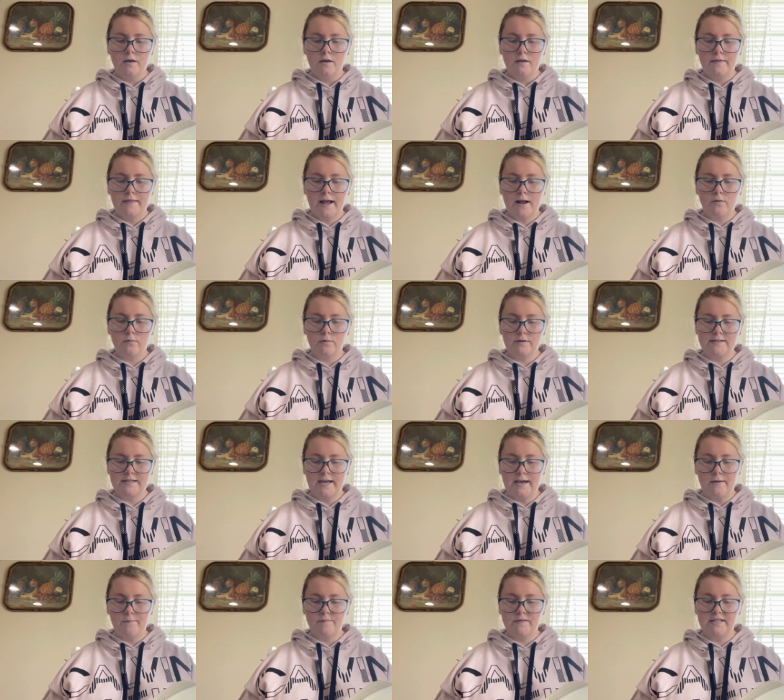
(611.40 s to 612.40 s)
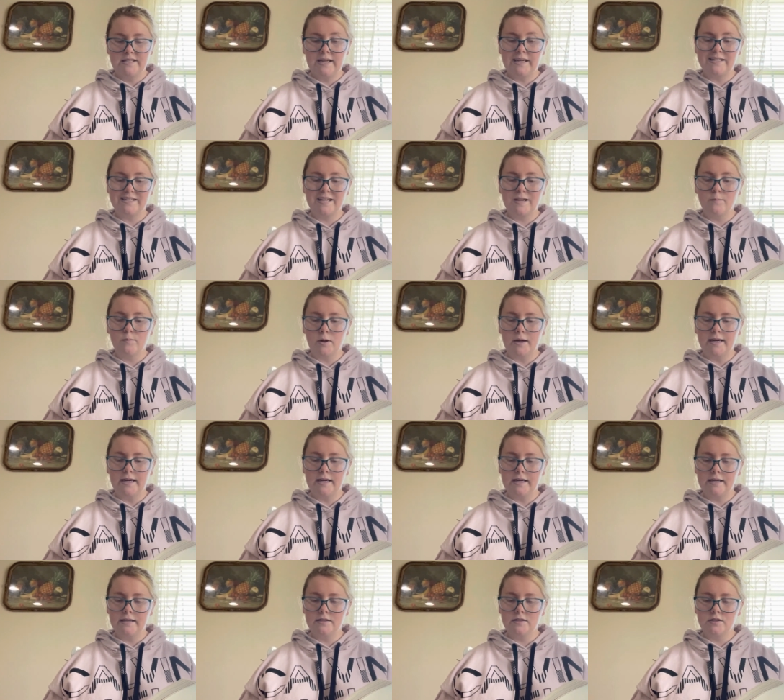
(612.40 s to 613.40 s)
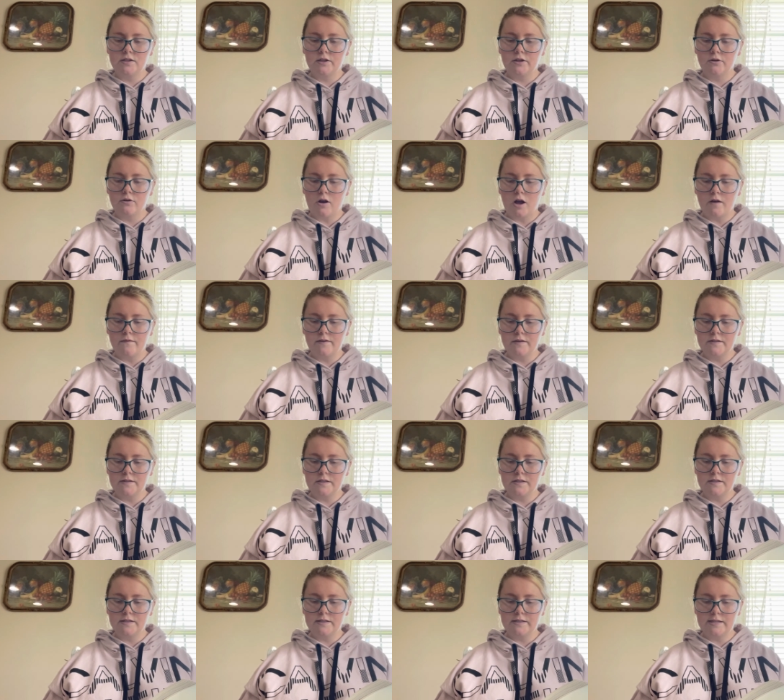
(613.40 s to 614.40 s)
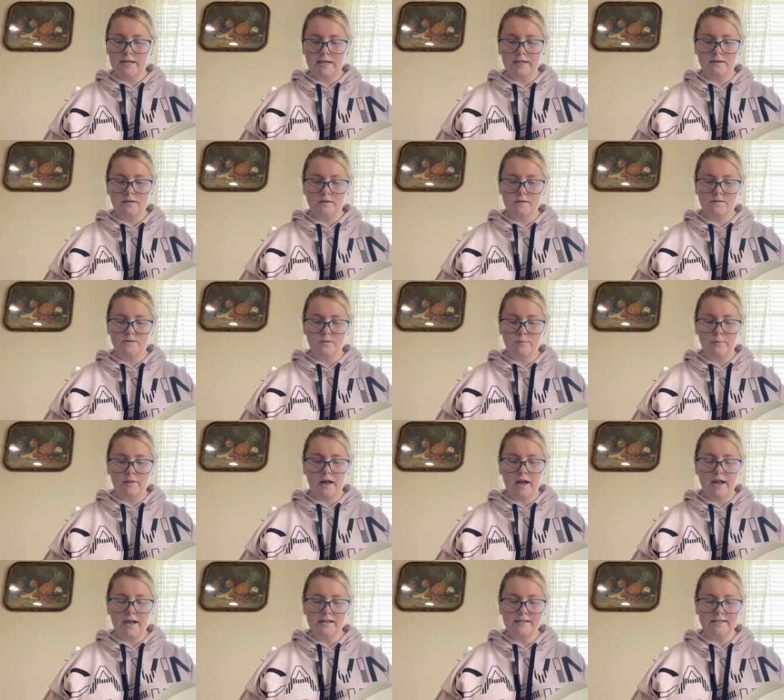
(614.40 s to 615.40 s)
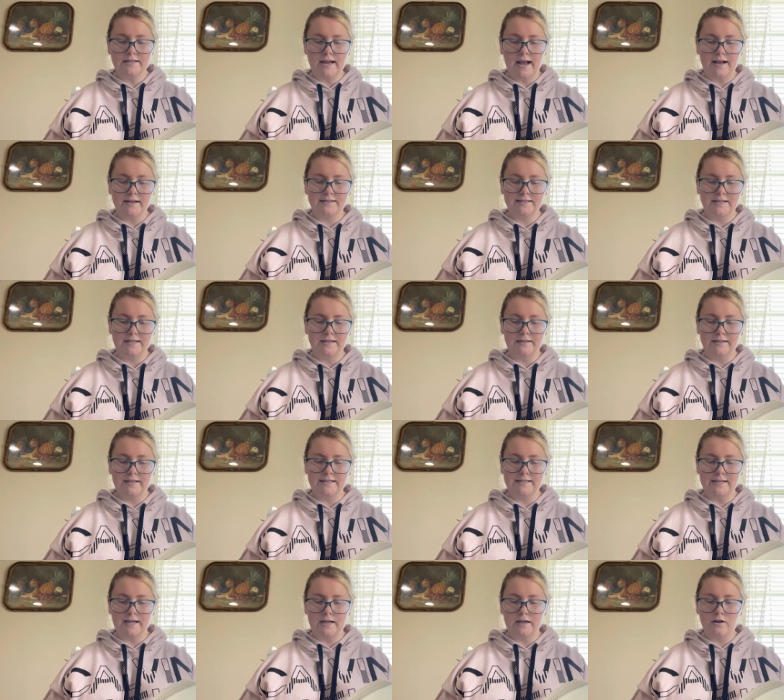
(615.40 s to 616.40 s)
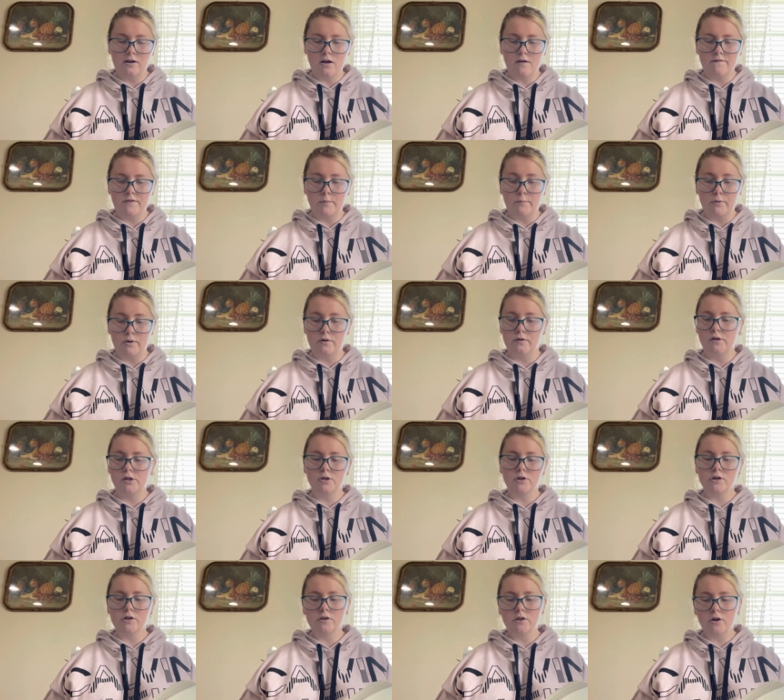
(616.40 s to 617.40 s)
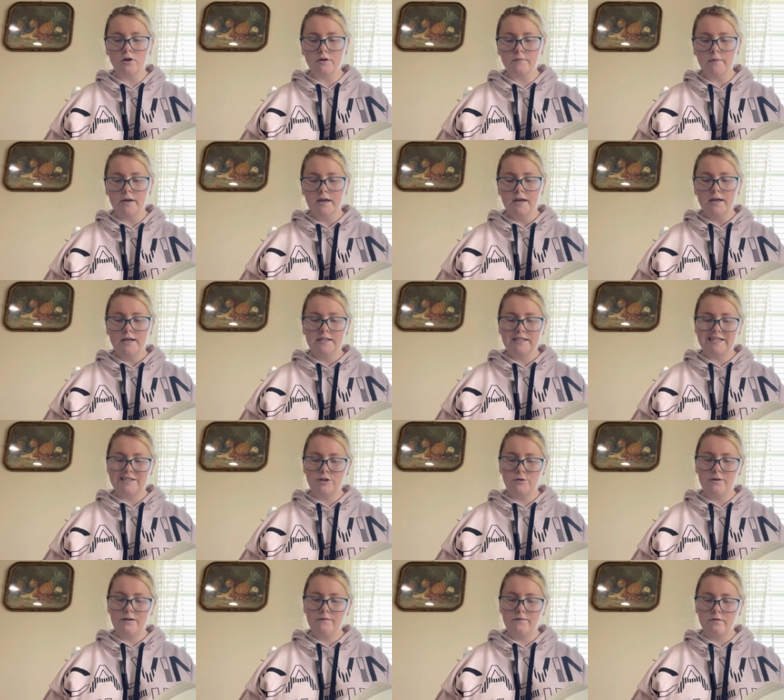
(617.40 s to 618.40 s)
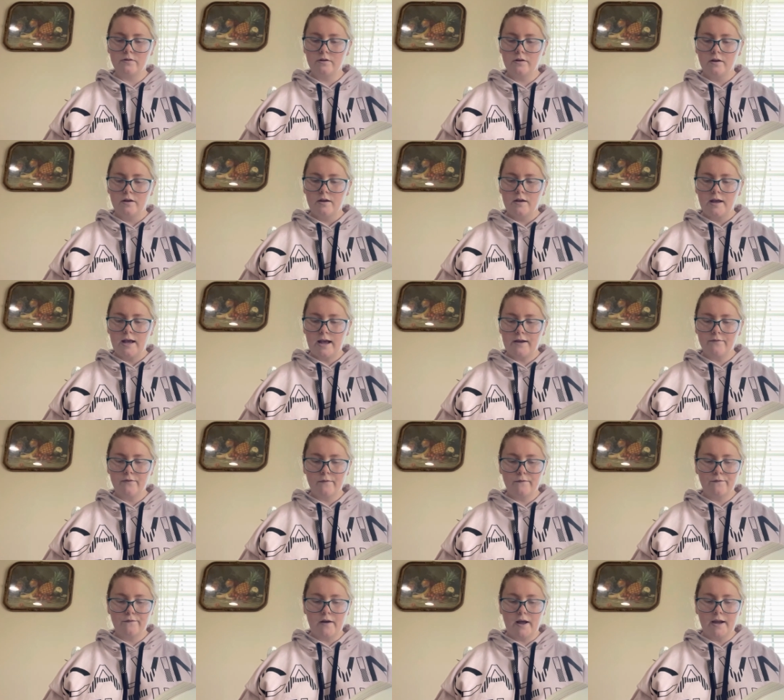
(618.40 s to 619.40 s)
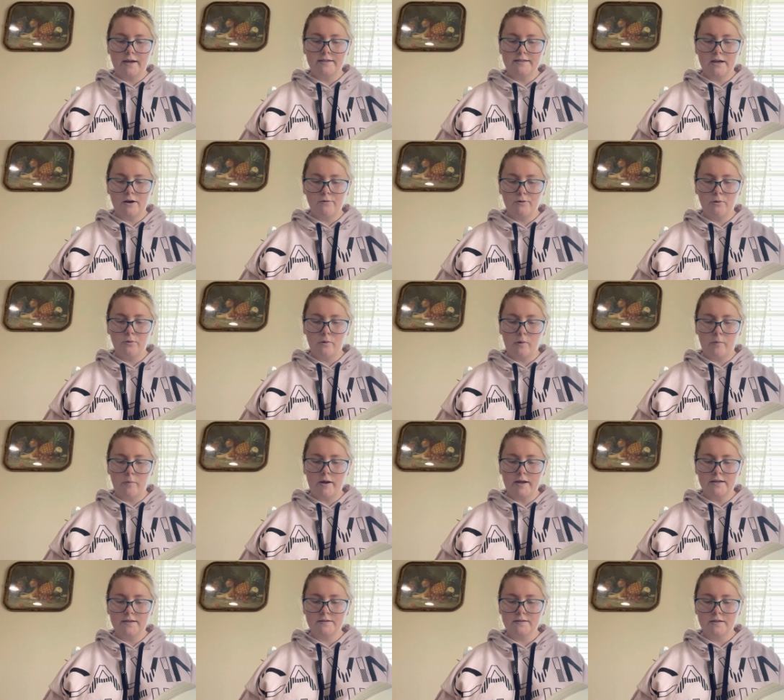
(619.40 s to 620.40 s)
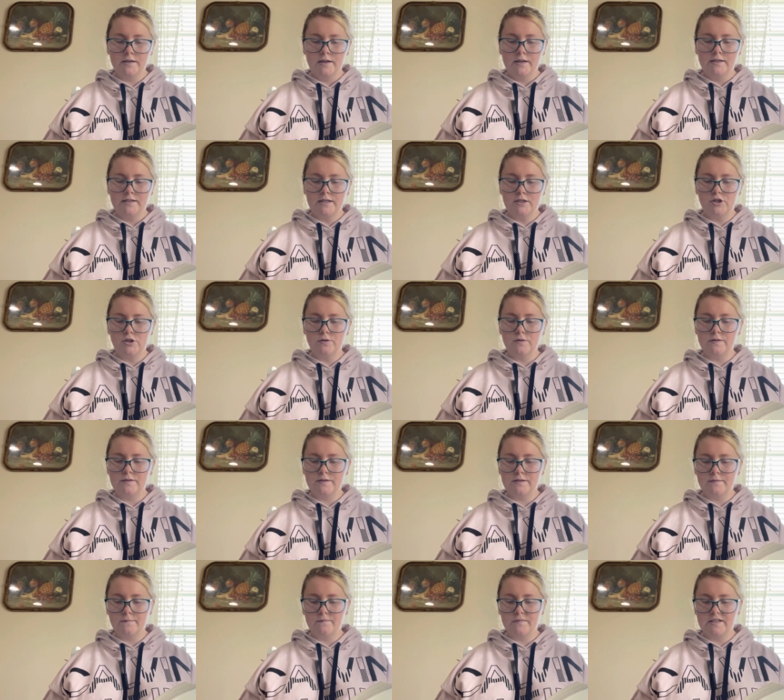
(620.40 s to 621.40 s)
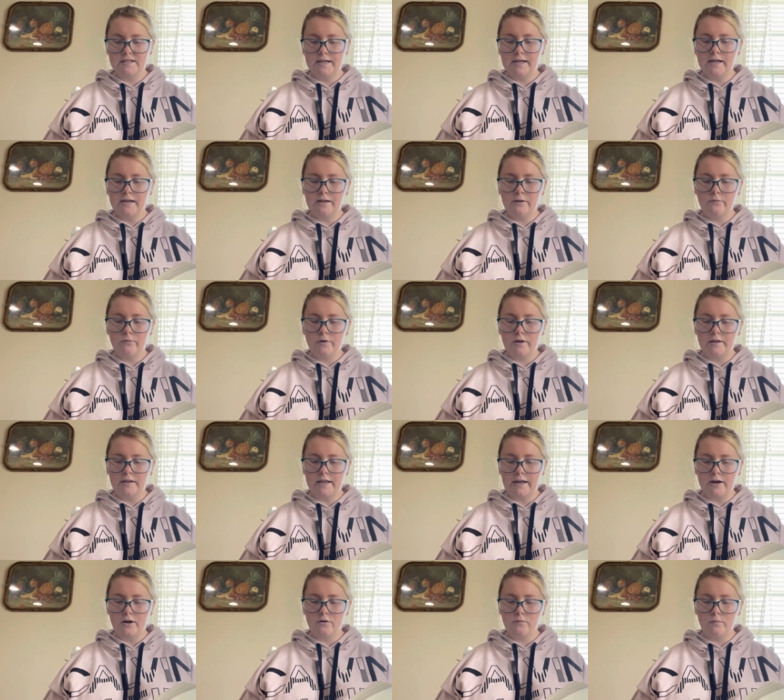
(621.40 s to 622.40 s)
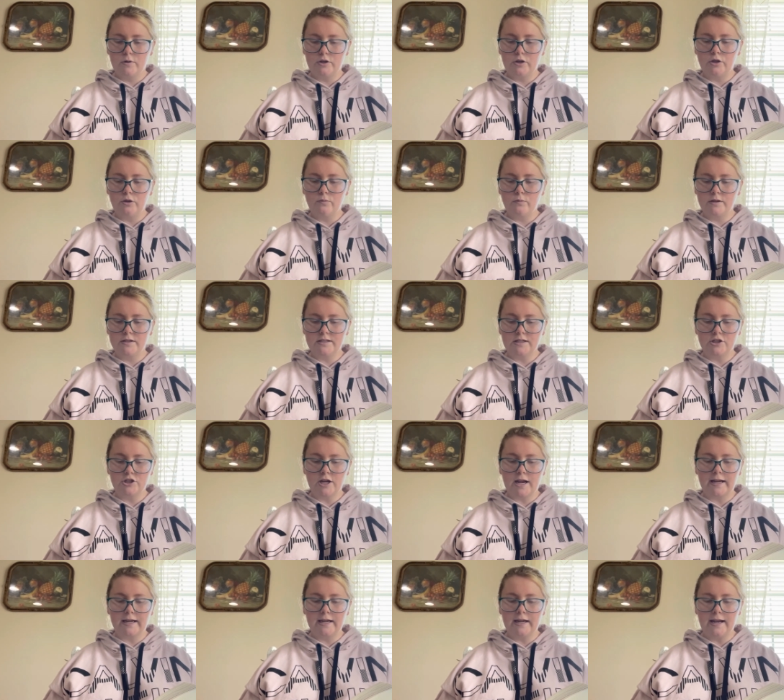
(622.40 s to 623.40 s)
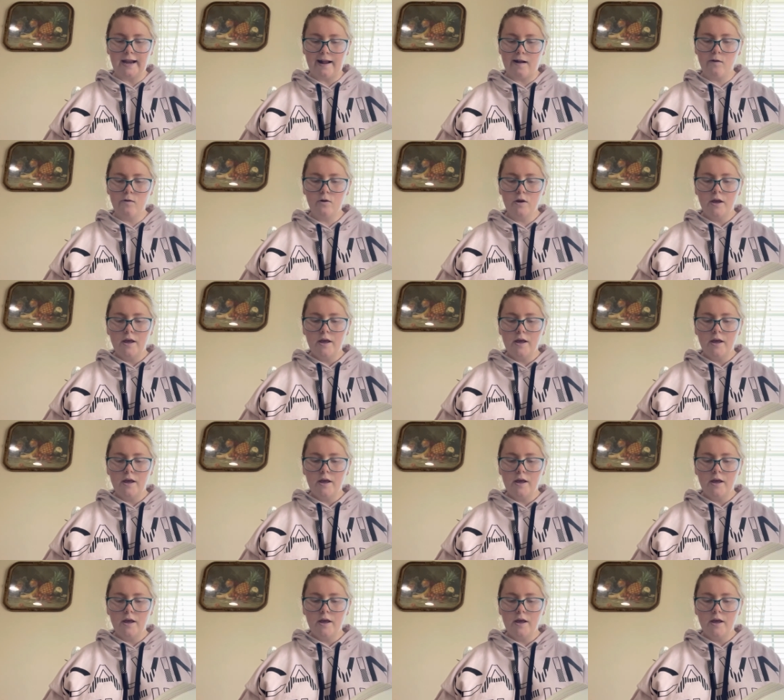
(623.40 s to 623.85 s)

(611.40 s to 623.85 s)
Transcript: that was it. DT breaking into your offices to take the supplies and accidentally setting off the burglar alarm. Did you ever, ever find out who it was? Did you see anyone there when you went to check it out